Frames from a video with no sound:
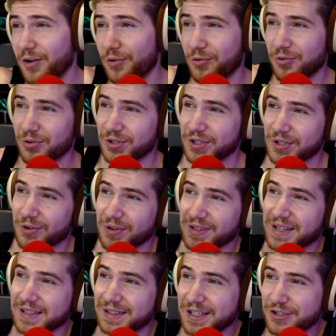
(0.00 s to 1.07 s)
or you know,
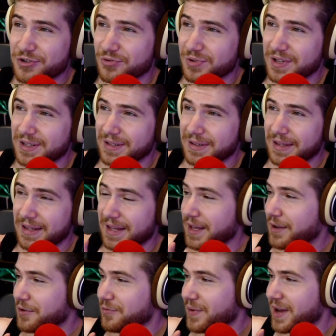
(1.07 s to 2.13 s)
it can literally
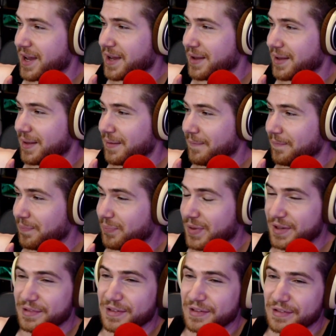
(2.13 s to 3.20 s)
take away
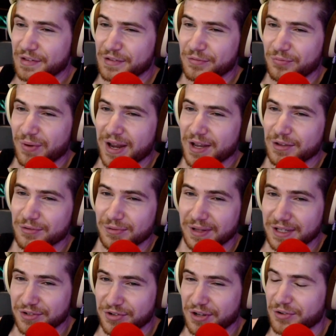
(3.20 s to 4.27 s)
business's way to
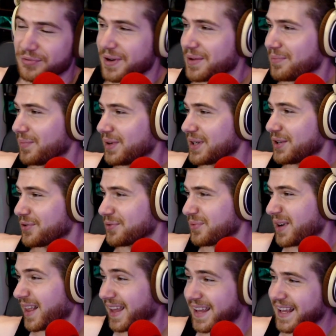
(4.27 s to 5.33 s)
like generate money or
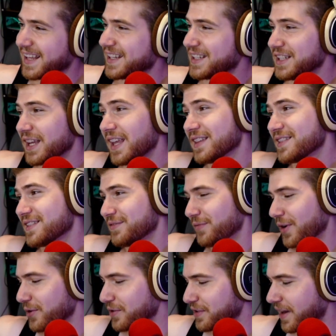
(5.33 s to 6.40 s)
what. It's
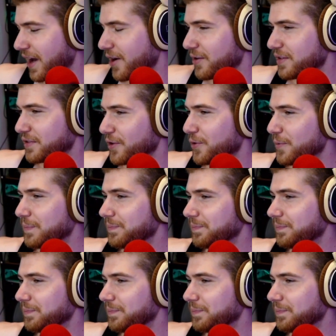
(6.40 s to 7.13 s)
very scary. So